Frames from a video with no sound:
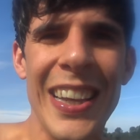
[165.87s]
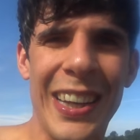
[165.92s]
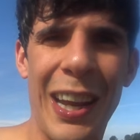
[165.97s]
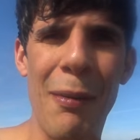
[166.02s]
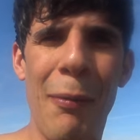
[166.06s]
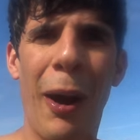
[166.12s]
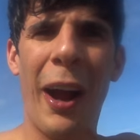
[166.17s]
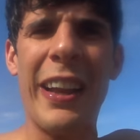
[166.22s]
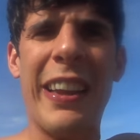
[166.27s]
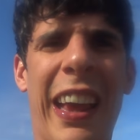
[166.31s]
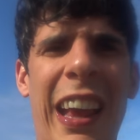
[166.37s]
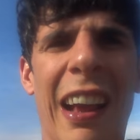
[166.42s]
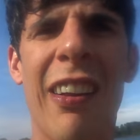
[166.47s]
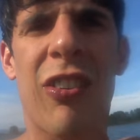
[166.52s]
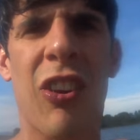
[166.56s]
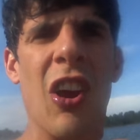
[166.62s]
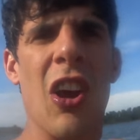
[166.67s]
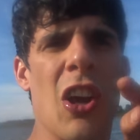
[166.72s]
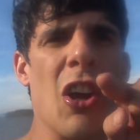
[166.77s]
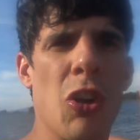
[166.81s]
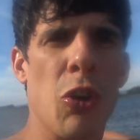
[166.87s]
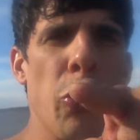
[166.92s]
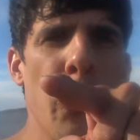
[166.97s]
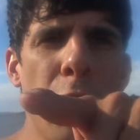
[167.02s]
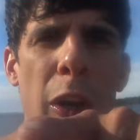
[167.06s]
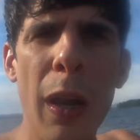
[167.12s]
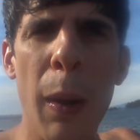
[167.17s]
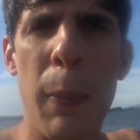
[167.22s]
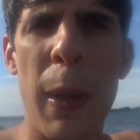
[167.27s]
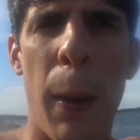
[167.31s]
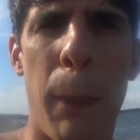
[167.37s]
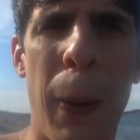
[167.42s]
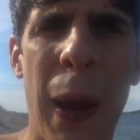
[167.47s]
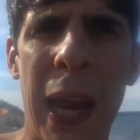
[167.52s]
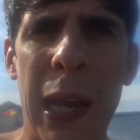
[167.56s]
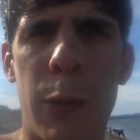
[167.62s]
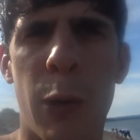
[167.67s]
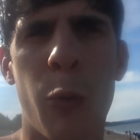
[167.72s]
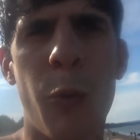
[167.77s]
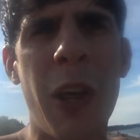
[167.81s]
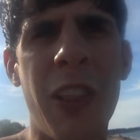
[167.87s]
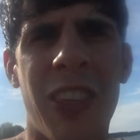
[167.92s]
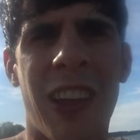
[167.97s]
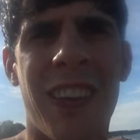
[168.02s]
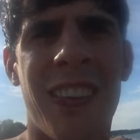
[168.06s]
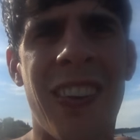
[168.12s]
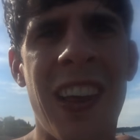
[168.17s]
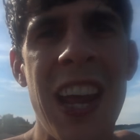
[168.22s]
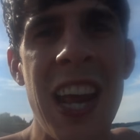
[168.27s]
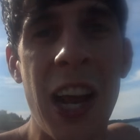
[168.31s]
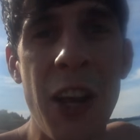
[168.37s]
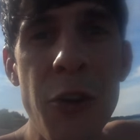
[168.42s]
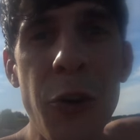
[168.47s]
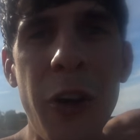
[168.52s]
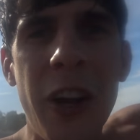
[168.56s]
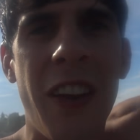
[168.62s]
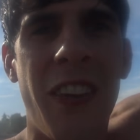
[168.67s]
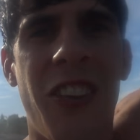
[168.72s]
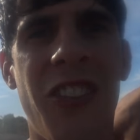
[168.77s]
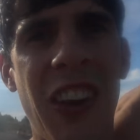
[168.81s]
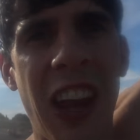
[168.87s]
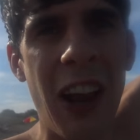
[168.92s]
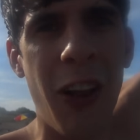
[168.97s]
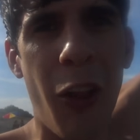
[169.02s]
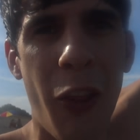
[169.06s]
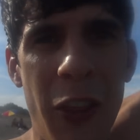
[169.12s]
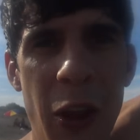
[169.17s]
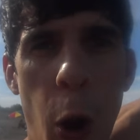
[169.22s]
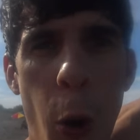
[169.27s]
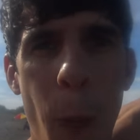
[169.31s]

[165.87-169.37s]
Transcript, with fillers: Come on, kids. You're going to be a penguin with us, and you're going to sail on the